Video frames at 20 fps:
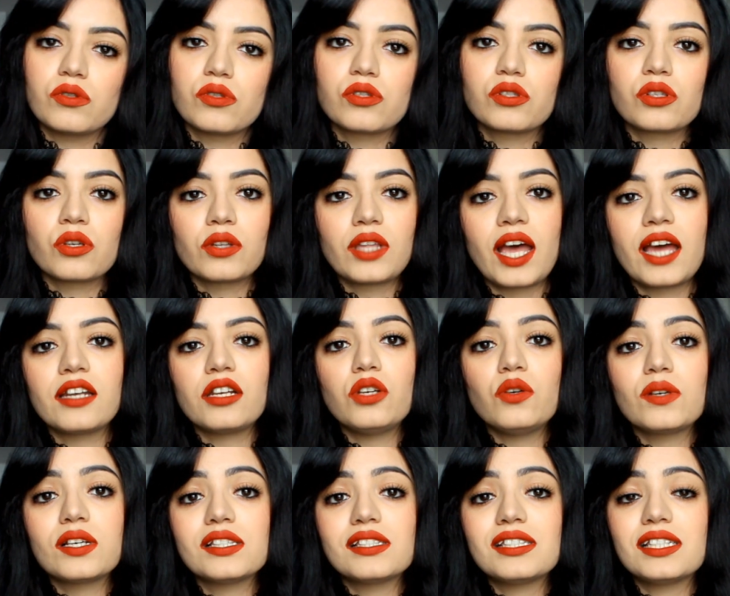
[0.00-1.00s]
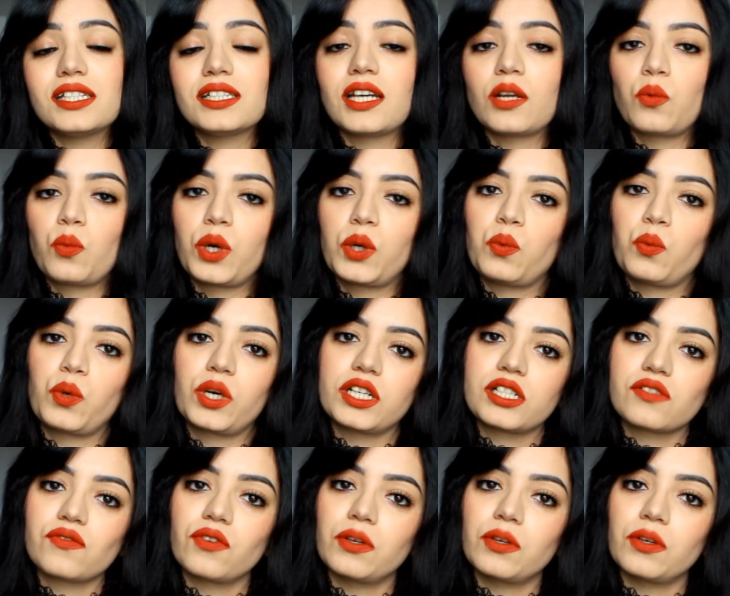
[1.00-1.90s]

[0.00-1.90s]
so that you can see that what works